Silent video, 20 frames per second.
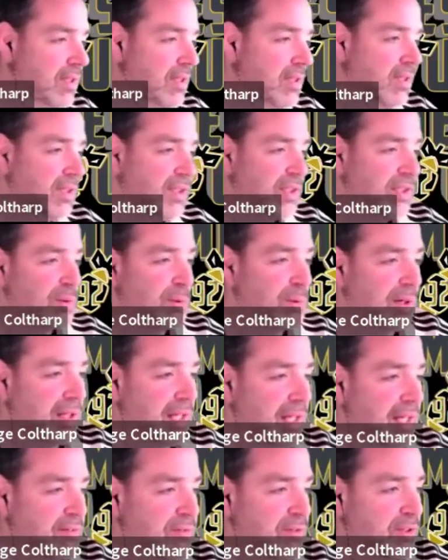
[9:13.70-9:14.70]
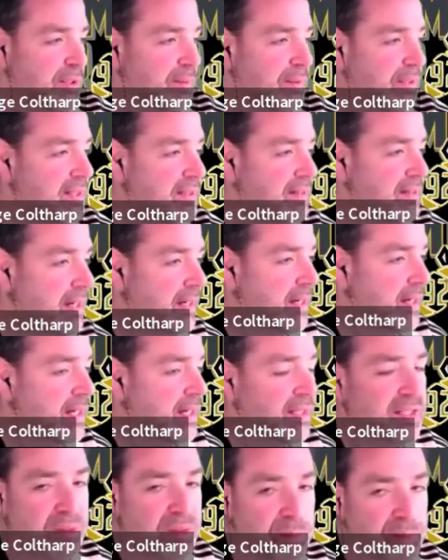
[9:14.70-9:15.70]
you would have liked for him to hit that kind of
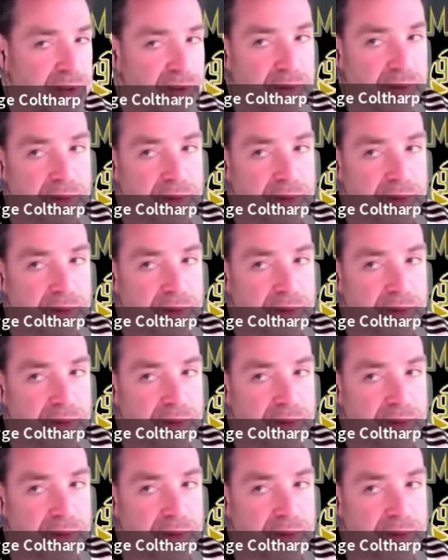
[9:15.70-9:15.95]
in the middle.